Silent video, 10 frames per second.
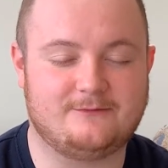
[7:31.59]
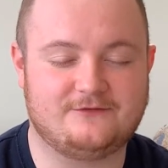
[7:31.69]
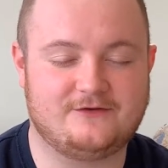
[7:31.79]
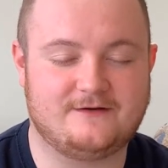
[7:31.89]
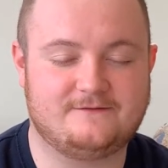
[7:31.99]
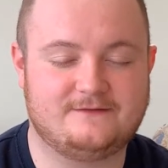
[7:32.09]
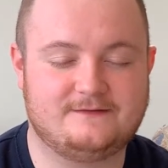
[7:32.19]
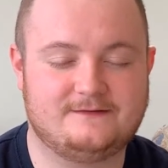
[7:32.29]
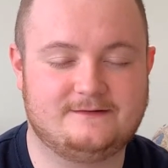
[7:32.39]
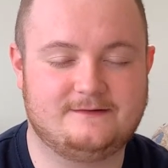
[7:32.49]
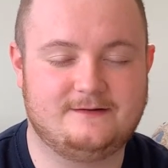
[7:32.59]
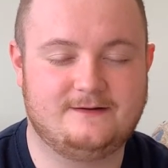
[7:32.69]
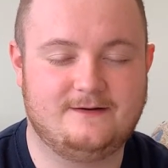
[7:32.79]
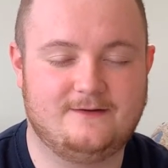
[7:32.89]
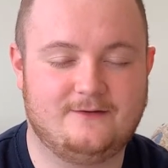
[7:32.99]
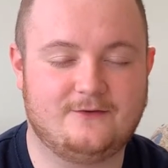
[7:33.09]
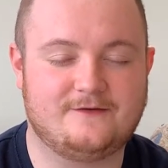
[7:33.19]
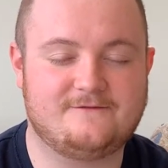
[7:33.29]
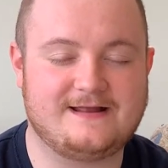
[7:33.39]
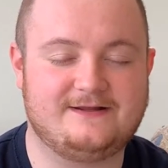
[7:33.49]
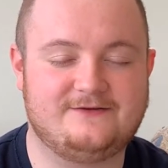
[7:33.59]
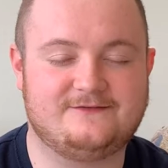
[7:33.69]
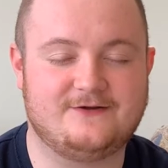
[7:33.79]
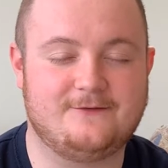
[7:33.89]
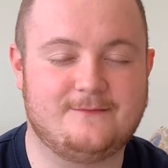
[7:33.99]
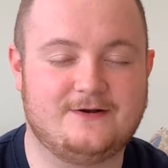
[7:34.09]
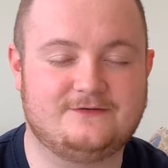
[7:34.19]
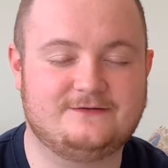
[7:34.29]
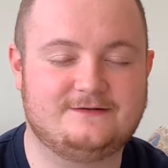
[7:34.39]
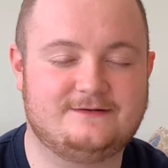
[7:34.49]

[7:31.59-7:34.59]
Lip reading: with stuff. Lord, I thank you so much.